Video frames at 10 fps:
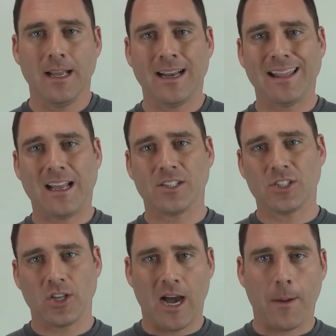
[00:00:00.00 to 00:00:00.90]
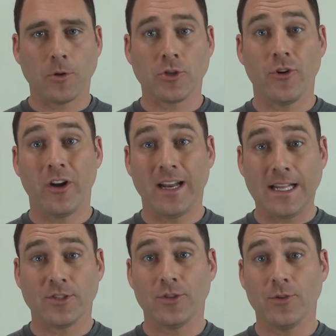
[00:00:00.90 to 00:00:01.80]
It allows us the opportunity
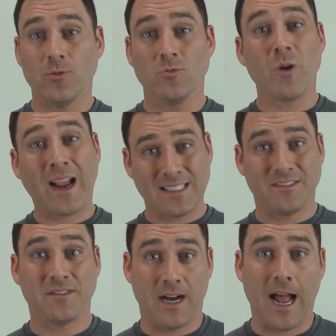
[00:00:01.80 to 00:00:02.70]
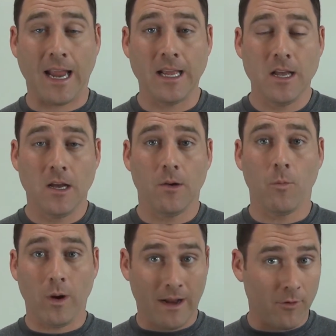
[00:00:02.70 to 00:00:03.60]
to rectify
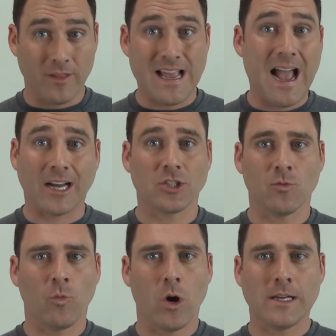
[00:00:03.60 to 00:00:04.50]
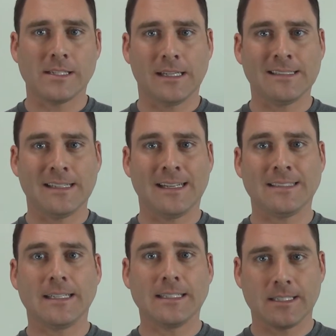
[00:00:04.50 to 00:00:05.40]
whatever the action was, and
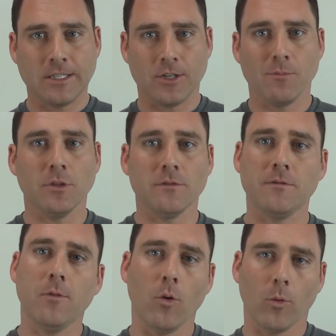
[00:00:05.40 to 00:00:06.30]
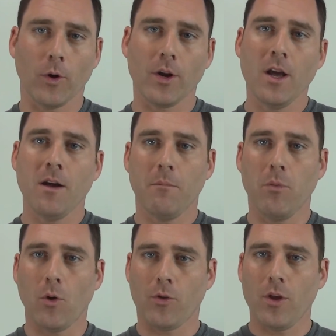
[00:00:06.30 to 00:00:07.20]
to continue to move forward,
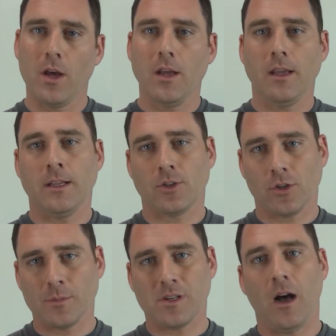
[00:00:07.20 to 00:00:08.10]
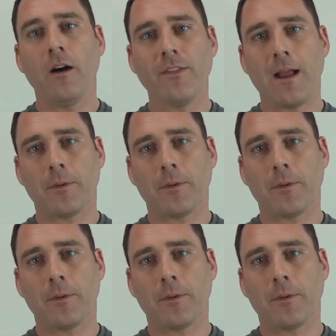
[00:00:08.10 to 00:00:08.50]
both in terms of that